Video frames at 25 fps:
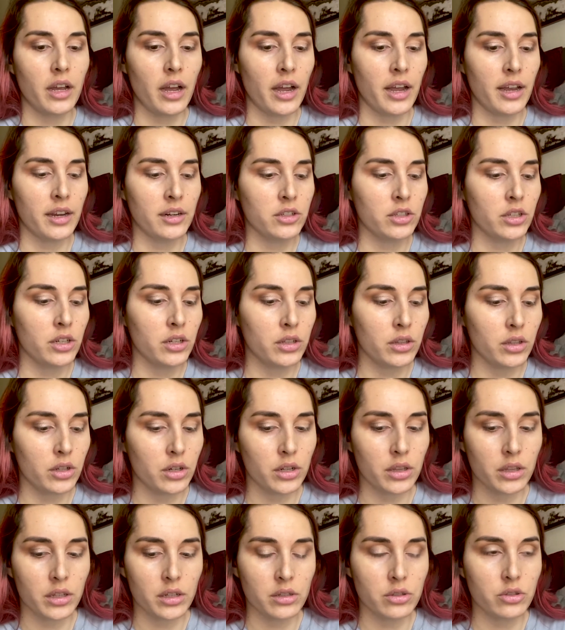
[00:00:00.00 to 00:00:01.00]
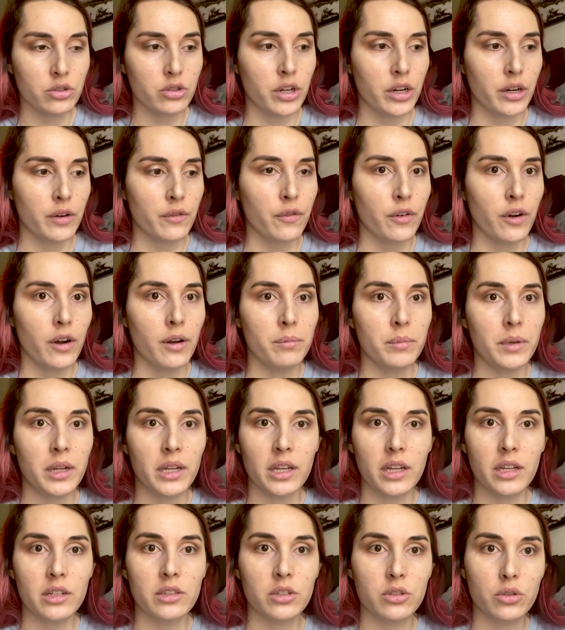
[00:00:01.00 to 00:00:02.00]
I actually learned this trick from
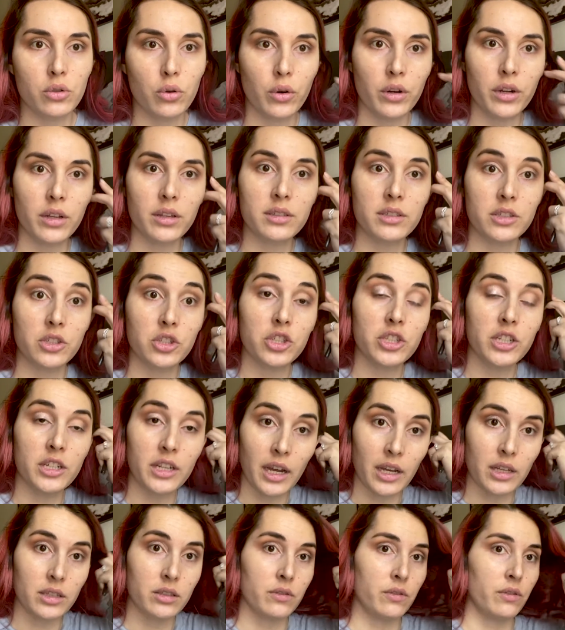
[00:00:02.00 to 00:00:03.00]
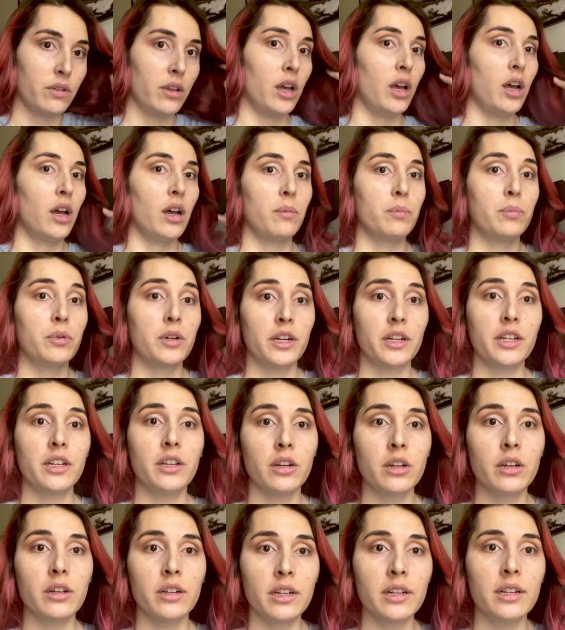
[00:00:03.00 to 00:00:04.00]
Nikki Tutorials, and she has pretty
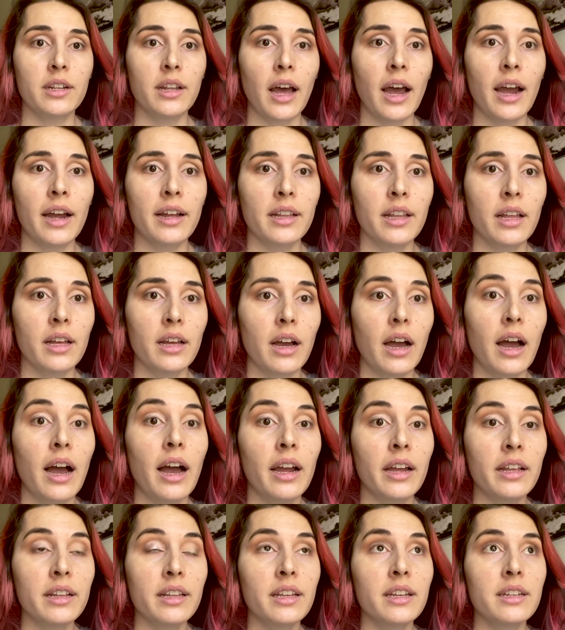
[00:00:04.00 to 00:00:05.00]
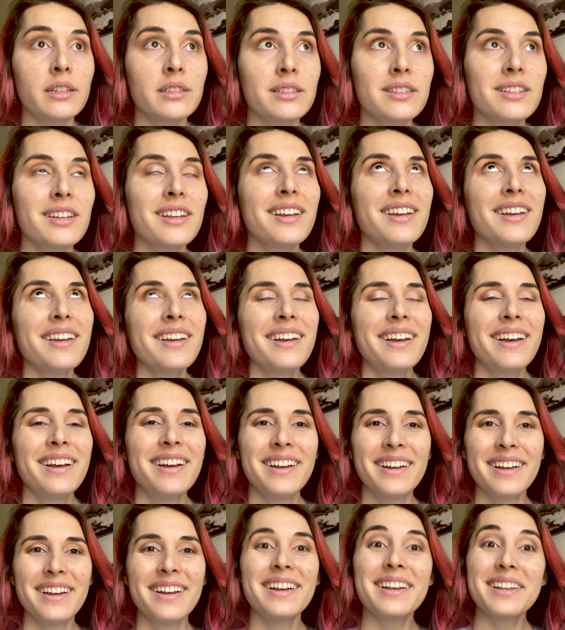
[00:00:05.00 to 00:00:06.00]
hooded eyelids.
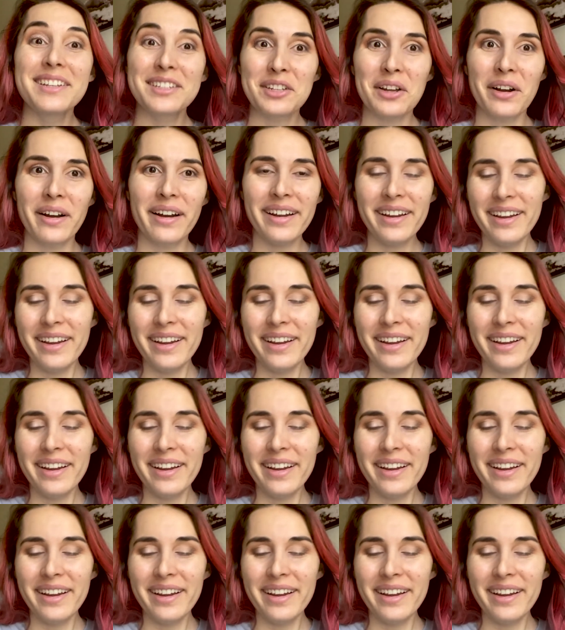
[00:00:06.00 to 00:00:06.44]
Sorry.